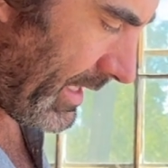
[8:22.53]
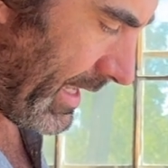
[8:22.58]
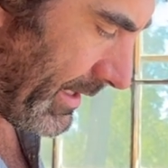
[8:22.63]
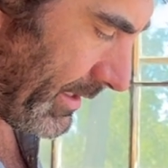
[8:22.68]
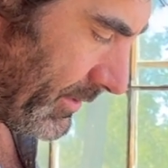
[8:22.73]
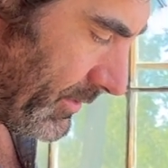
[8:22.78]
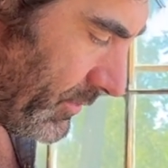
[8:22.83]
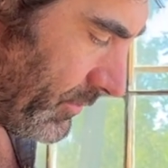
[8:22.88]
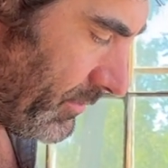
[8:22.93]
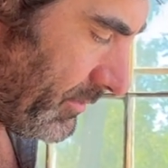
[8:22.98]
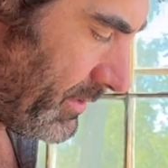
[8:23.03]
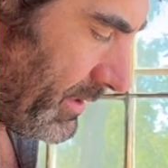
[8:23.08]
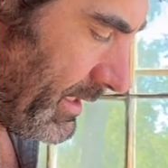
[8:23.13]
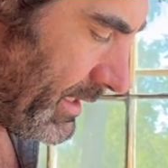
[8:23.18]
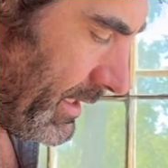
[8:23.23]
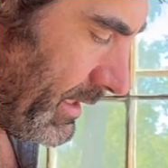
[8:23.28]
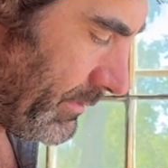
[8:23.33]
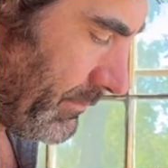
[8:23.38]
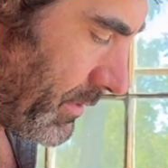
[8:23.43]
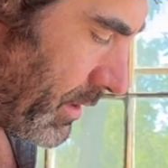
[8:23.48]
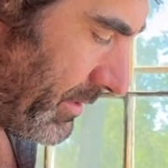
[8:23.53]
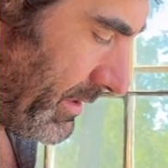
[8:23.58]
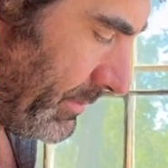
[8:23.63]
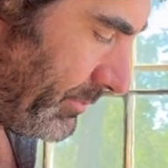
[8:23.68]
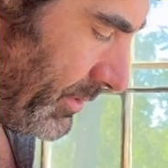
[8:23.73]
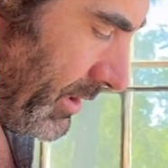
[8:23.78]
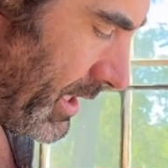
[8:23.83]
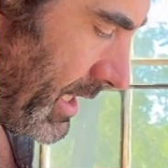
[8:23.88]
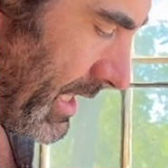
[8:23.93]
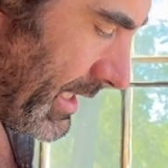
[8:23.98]
how to do the rowing
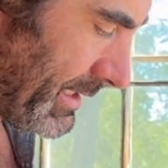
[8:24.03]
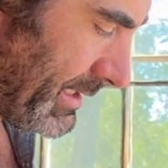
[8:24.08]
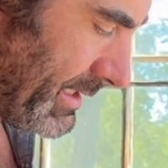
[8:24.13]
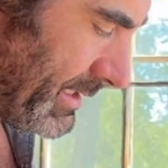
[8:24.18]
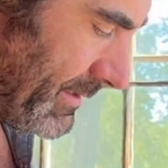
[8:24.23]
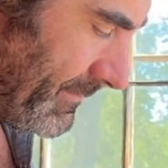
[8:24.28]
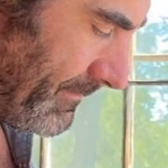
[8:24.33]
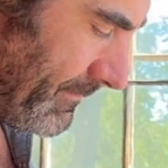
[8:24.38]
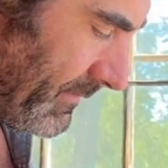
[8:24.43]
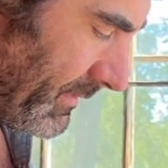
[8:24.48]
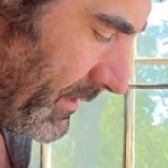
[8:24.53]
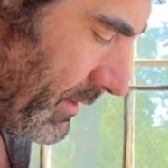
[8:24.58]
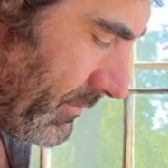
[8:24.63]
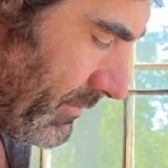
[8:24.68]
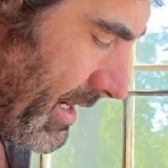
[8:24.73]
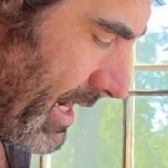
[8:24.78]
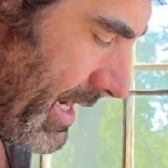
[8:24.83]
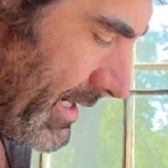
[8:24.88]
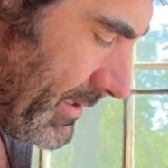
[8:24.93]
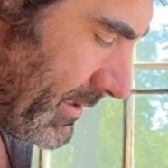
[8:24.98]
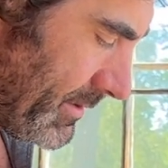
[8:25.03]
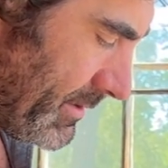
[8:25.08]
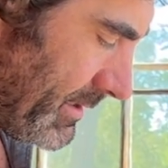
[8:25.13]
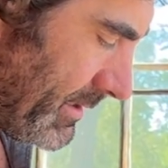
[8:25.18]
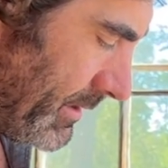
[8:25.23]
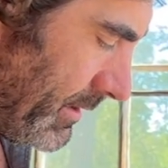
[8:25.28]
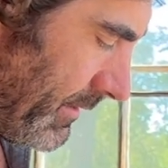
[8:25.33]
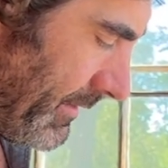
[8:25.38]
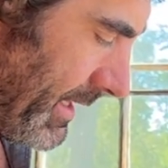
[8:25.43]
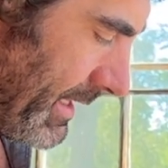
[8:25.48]
blocks, the risers,
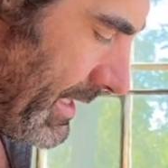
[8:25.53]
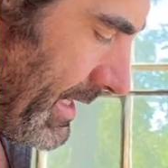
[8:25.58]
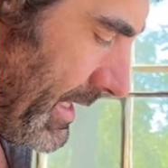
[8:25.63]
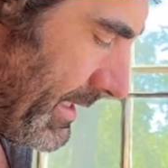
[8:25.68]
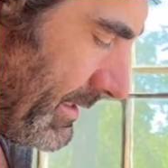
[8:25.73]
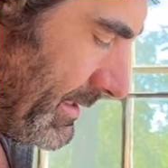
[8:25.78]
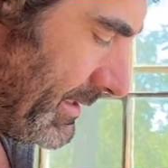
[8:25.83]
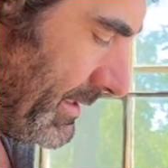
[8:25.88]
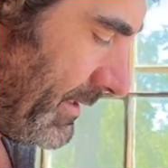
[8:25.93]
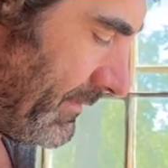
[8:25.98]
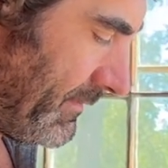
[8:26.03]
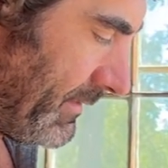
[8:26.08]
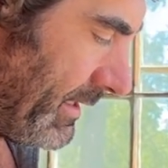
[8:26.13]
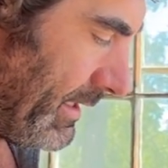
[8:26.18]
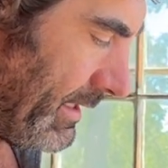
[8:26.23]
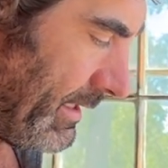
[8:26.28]
and all that kind of stuff.